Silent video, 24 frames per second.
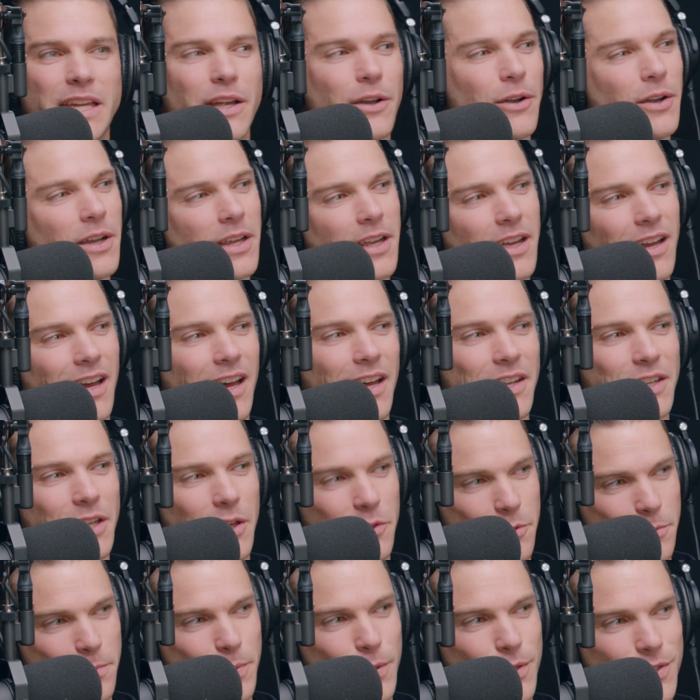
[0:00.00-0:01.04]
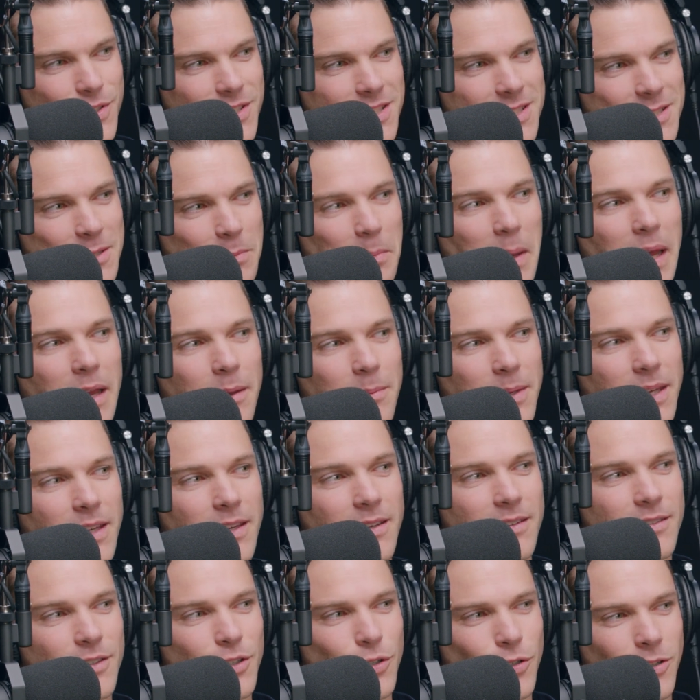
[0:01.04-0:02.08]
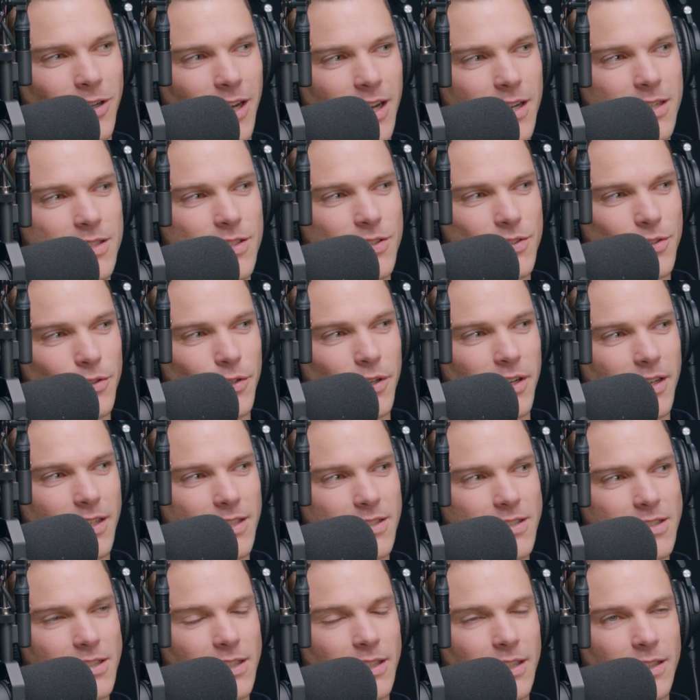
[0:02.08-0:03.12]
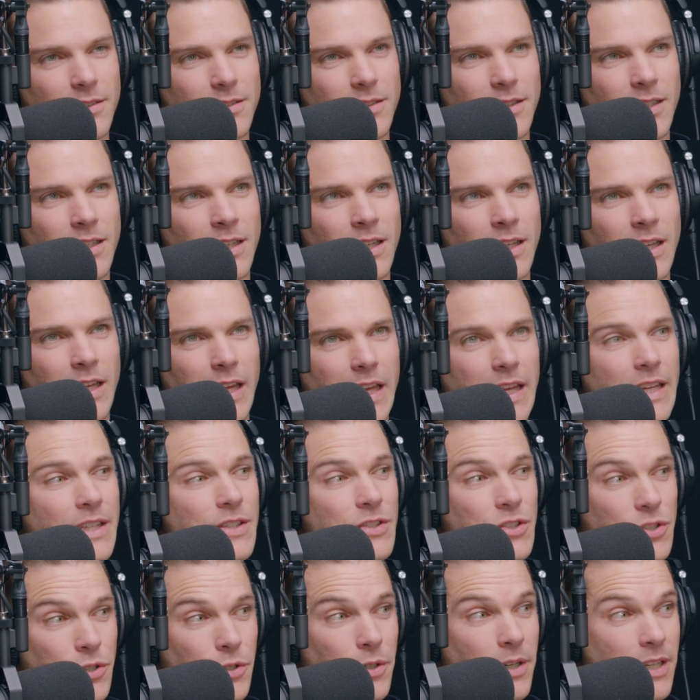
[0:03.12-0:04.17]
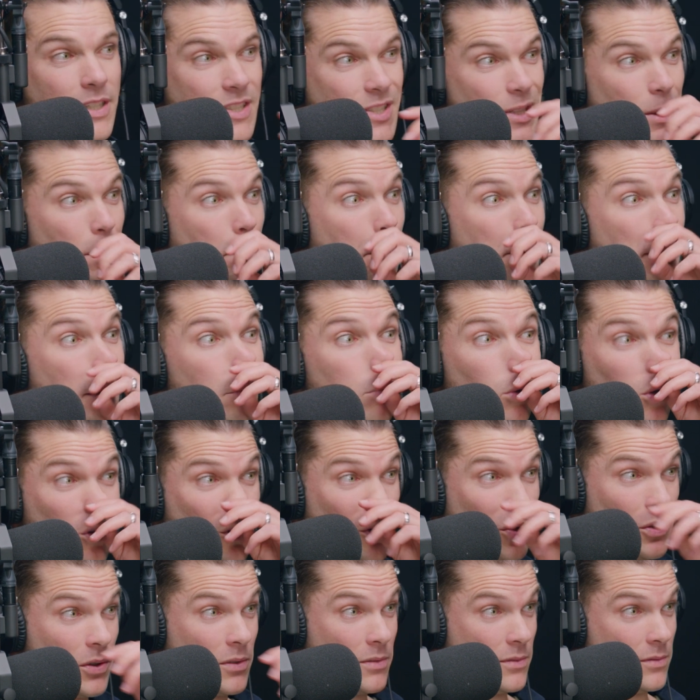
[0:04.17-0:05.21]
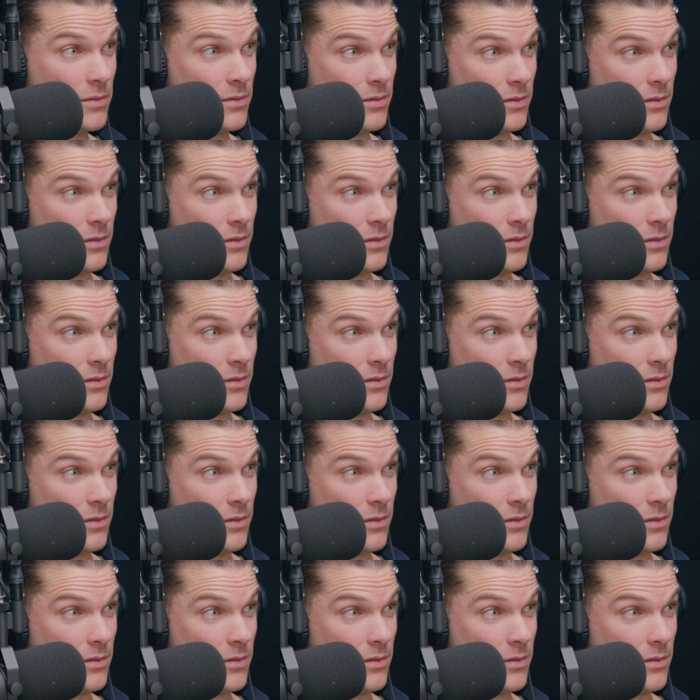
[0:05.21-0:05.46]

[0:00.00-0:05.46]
carrying another person's baby, yes. correct? Surrogacy. Yep. Is surrogacy biblical?